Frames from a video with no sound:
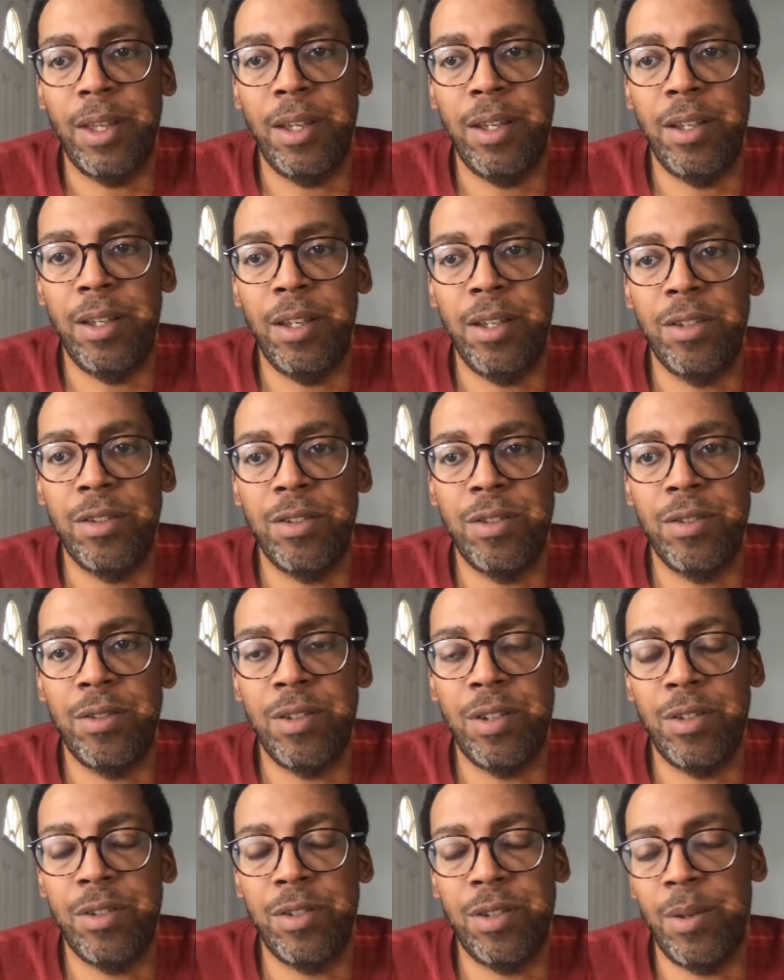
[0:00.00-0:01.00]
it's
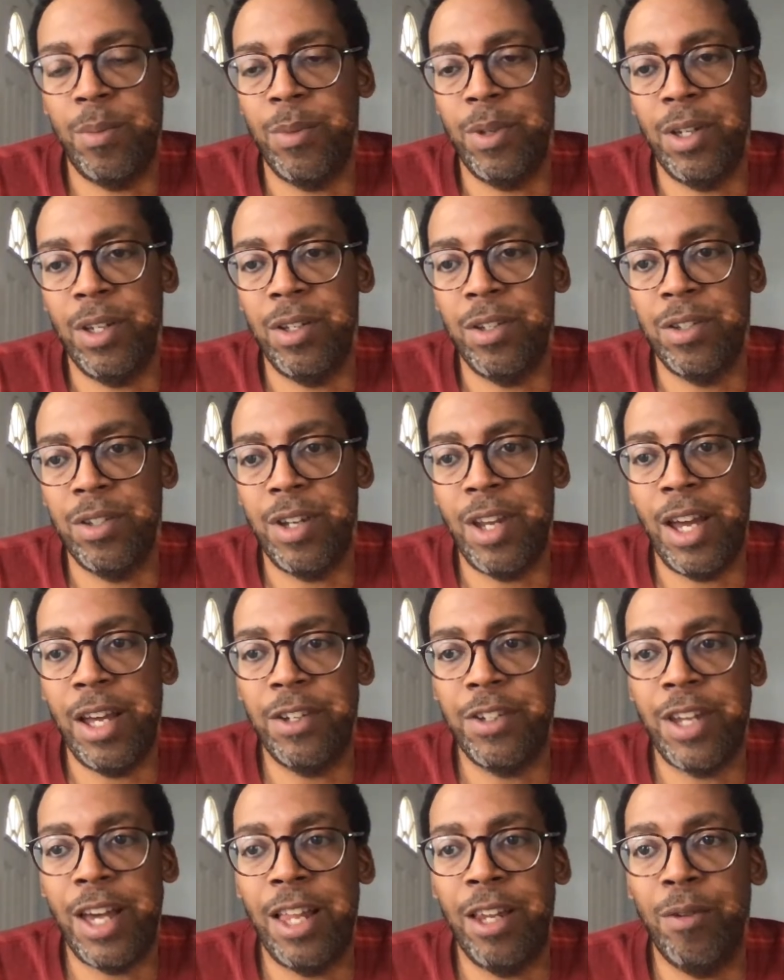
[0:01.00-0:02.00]
just something that's
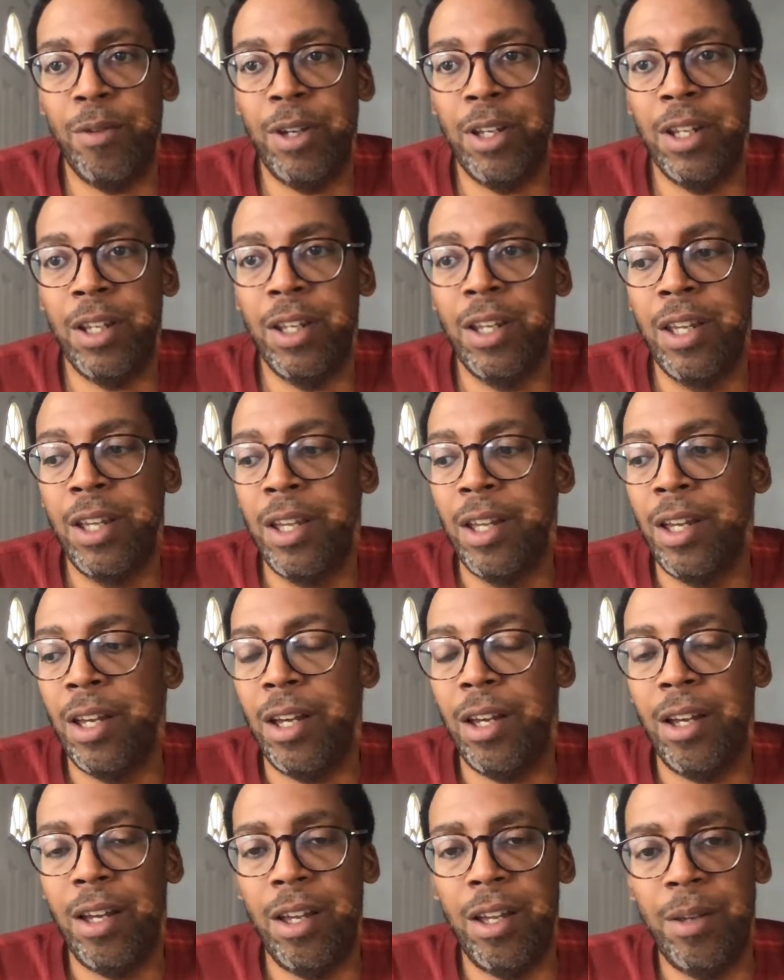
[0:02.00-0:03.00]
not tolerated.
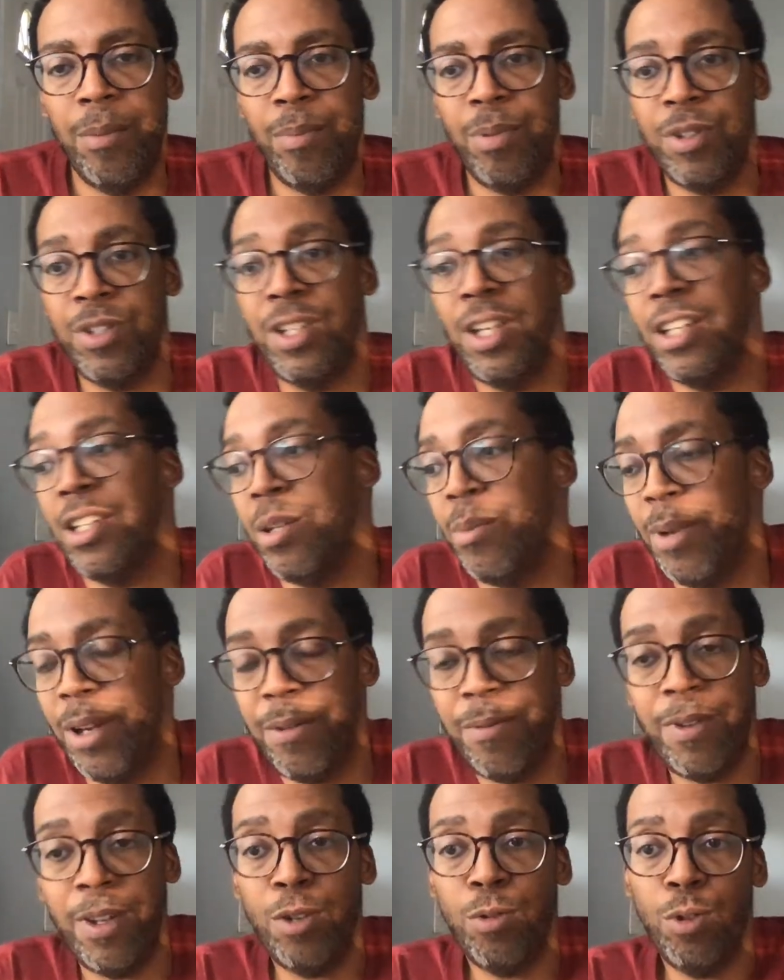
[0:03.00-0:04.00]
protected by
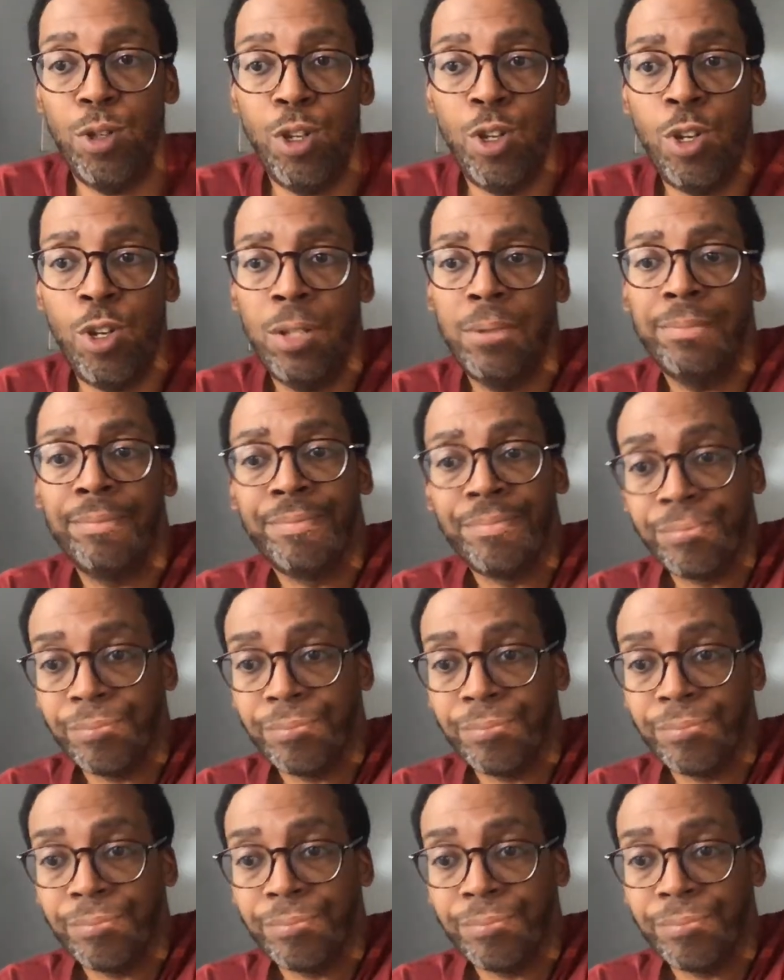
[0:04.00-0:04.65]
federal law.